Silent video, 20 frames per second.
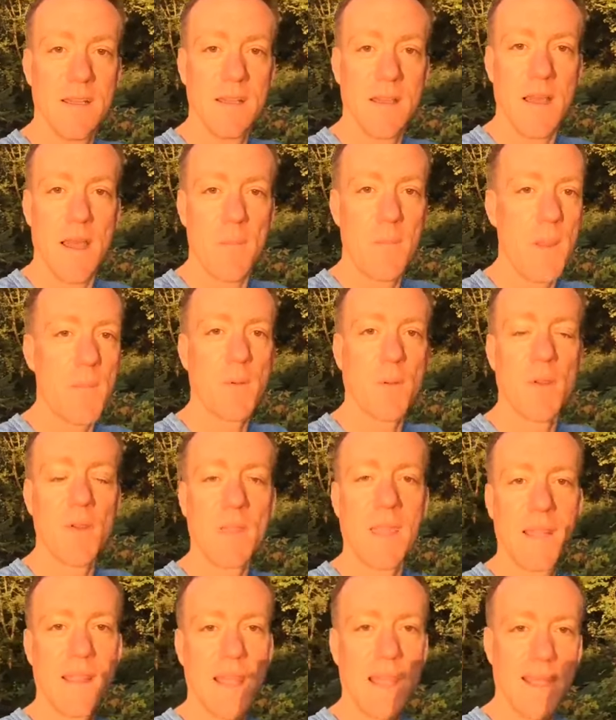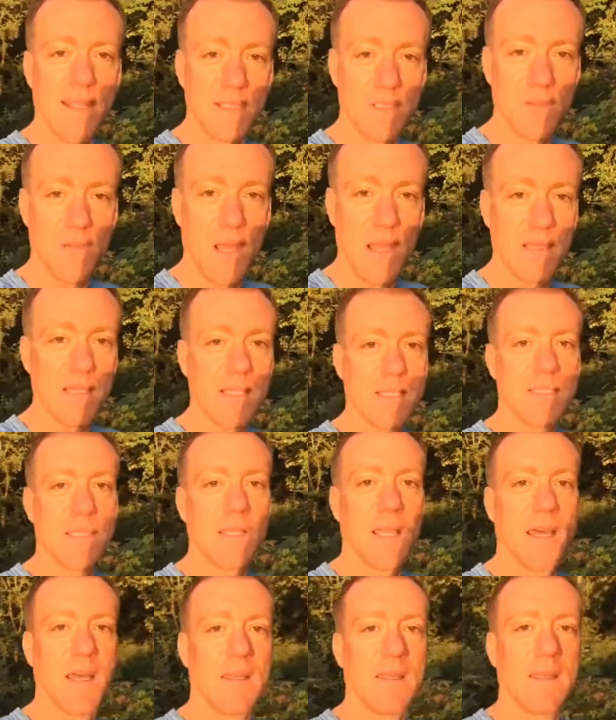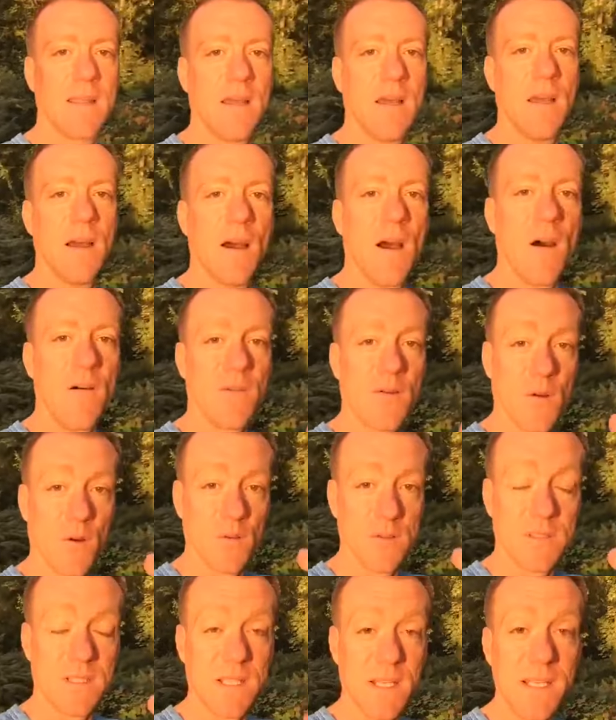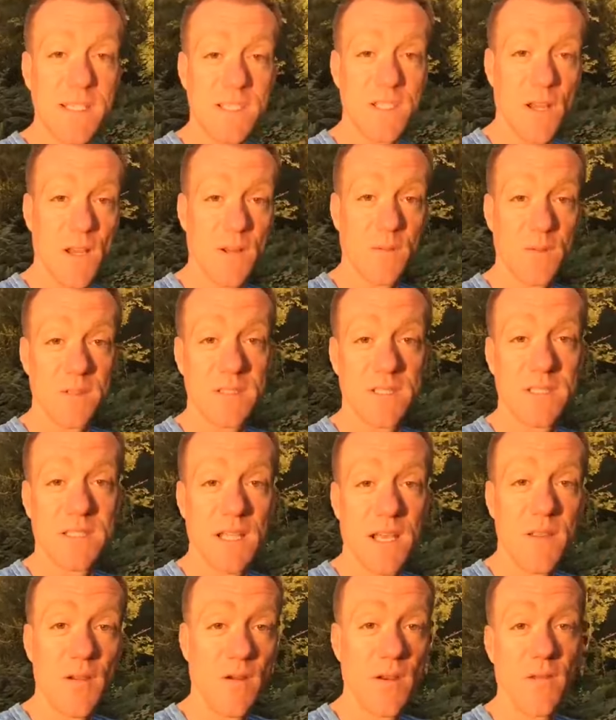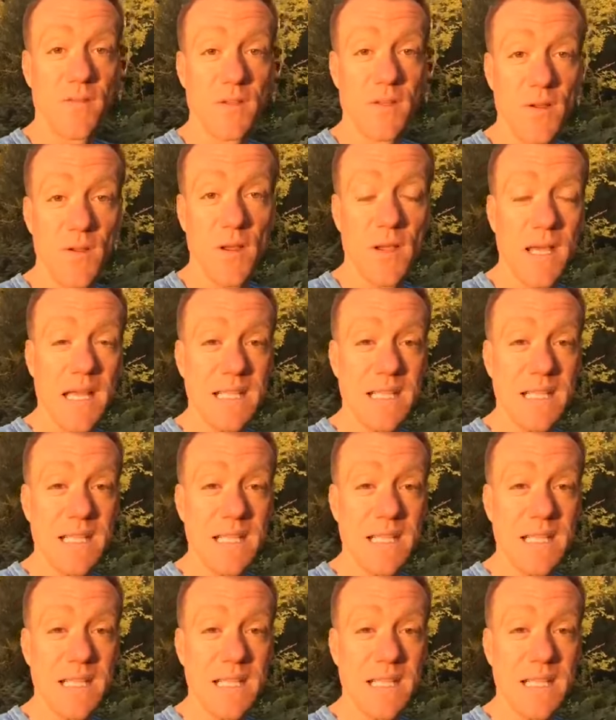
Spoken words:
And people couldn't get their heads around this. And of course, the knee jerk was to say, you'll never do it.